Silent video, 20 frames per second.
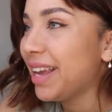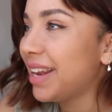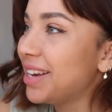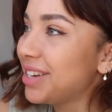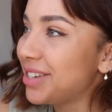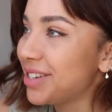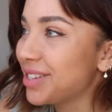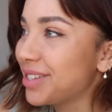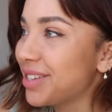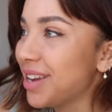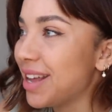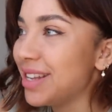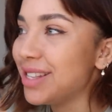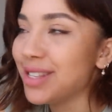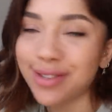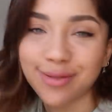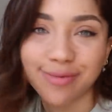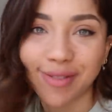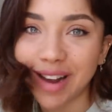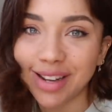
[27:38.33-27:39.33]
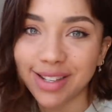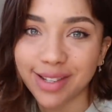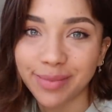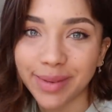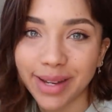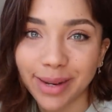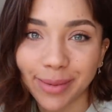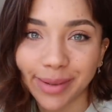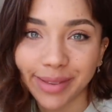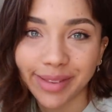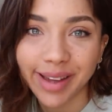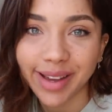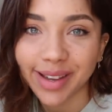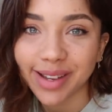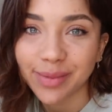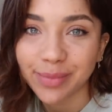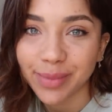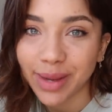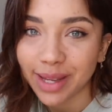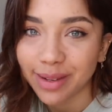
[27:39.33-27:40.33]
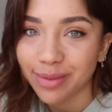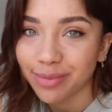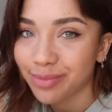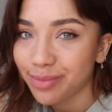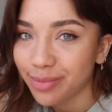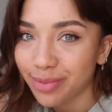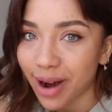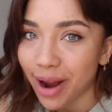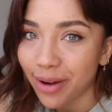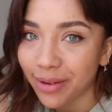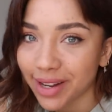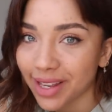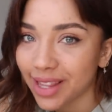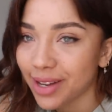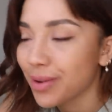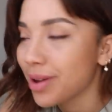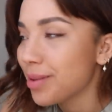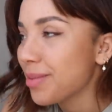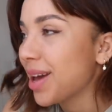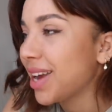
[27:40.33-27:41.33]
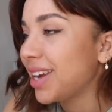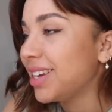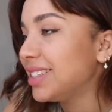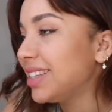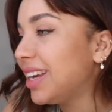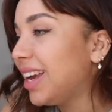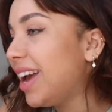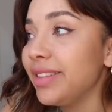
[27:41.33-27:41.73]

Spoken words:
It just ends randomly with like a big brownie that we made.